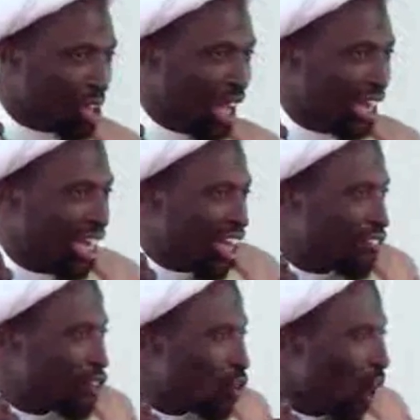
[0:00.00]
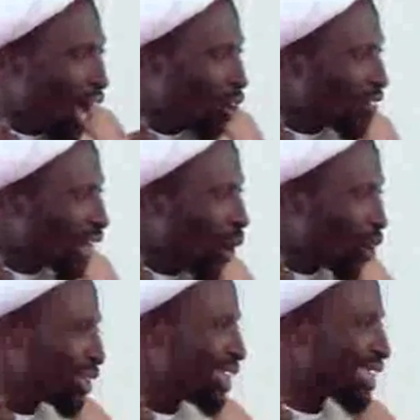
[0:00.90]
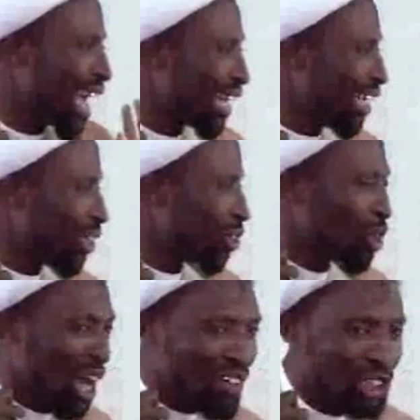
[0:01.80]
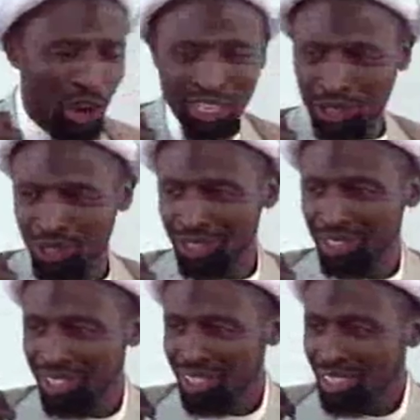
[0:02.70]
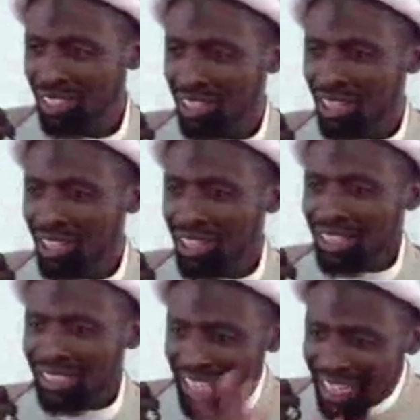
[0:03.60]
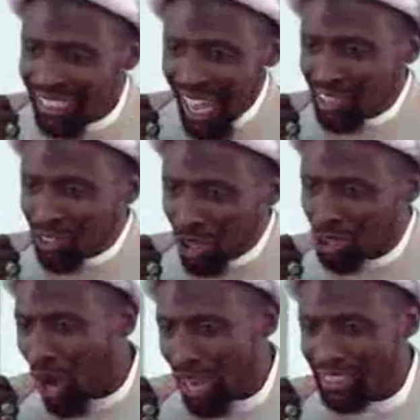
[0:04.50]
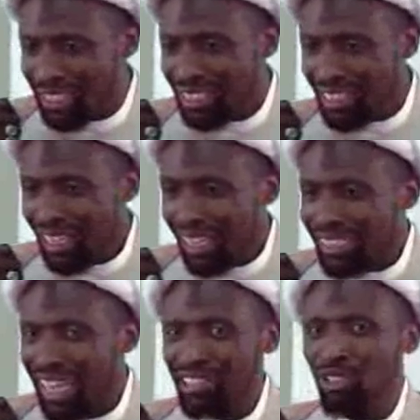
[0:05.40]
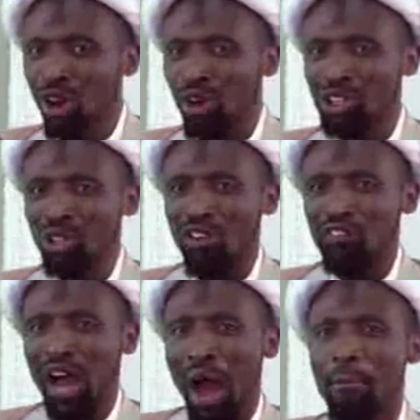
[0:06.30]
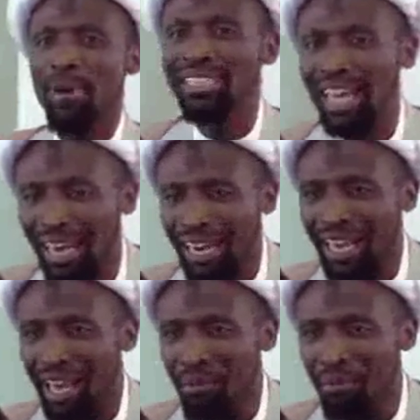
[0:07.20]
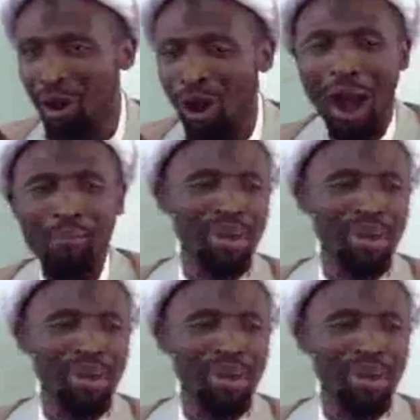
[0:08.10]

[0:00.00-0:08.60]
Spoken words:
And if you are not the one who is deciding it, you don't have a choice. Since there is no choice, there is no question of I'm better than him or I'm